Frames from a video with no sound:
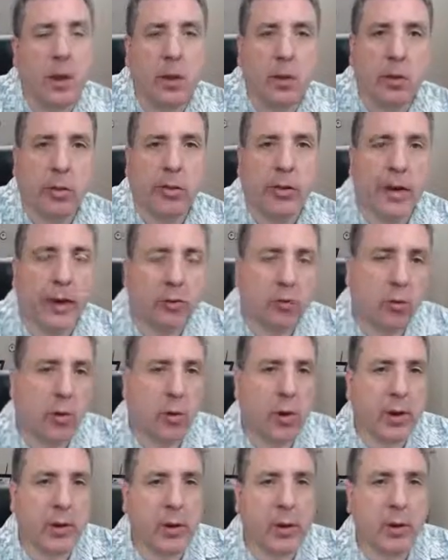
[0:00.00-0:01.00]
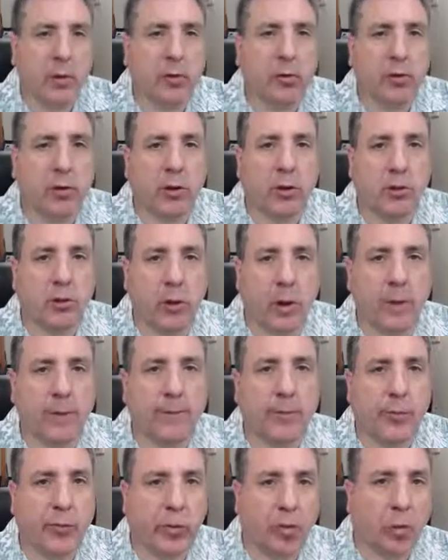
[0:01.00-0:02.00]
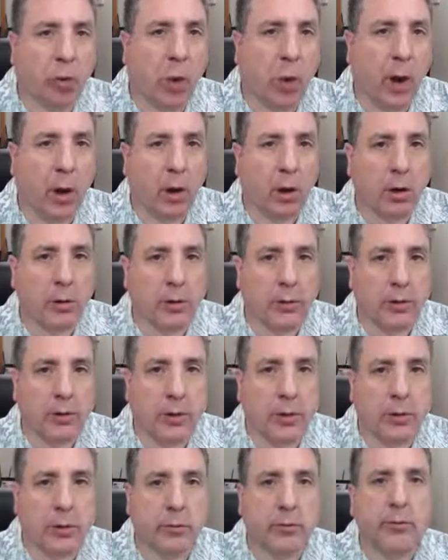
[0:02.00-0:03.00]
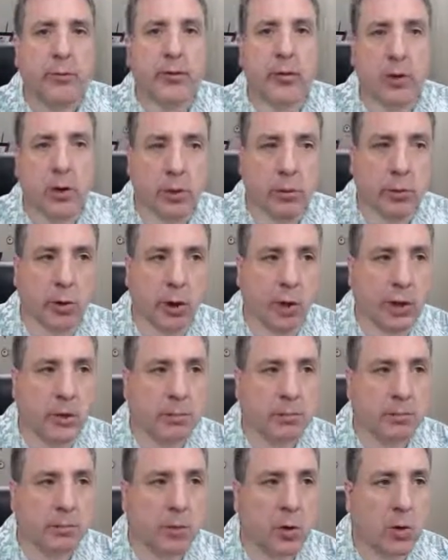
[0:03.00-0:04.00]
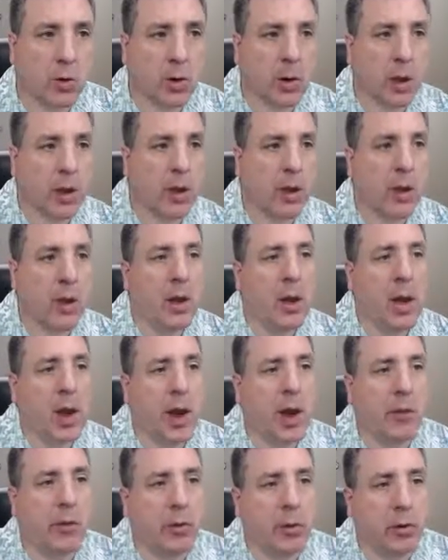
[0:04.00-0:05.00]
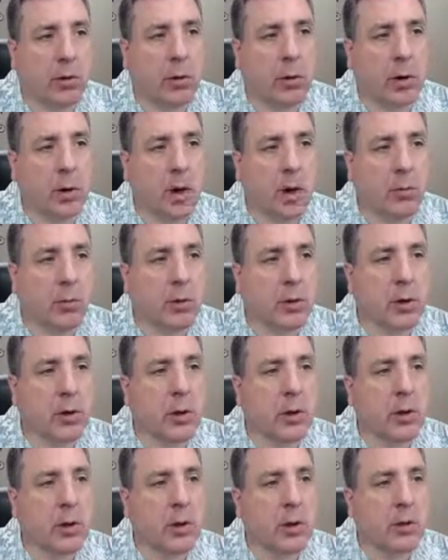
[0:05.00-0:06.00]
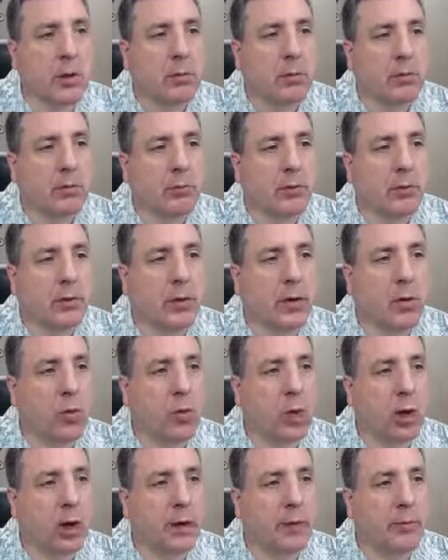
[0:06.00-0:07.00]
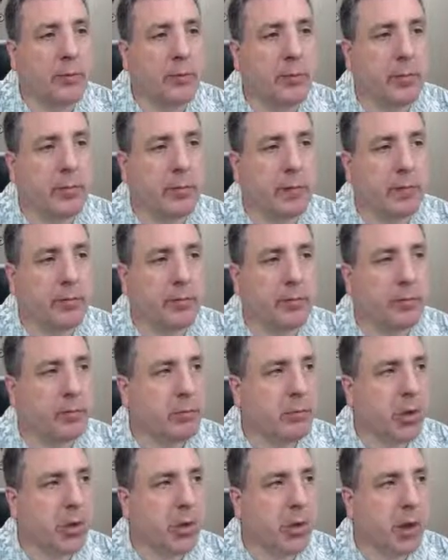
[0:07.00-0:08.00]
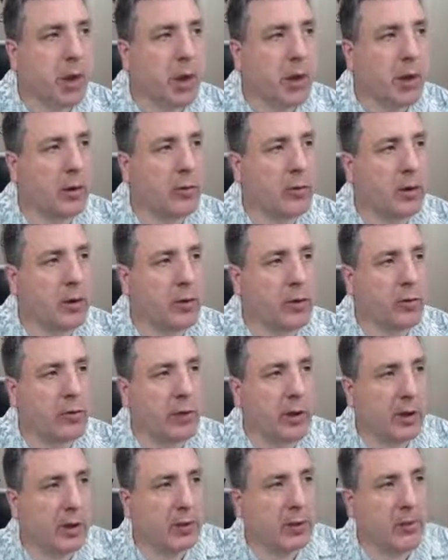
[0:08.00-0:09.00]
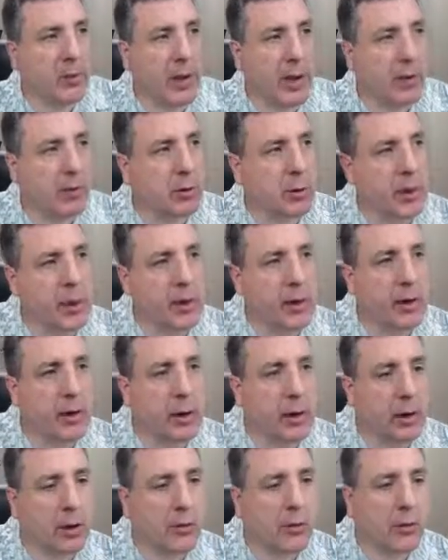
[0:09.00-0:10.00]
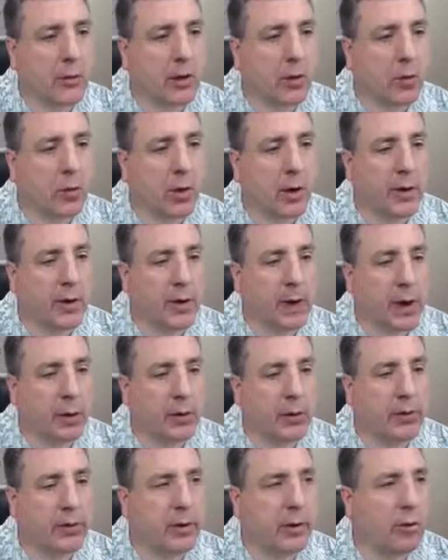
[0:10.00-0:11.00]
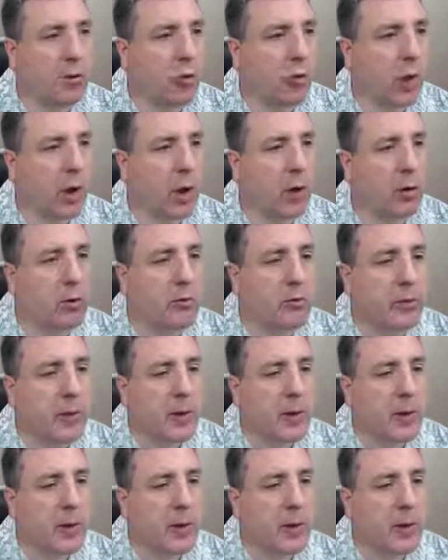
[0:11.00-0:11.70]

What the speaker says: That's going to consist of 12 vertebra, okay? And they're numbered T1, okay? As you can see, it's labeled on here, T1 down to T12.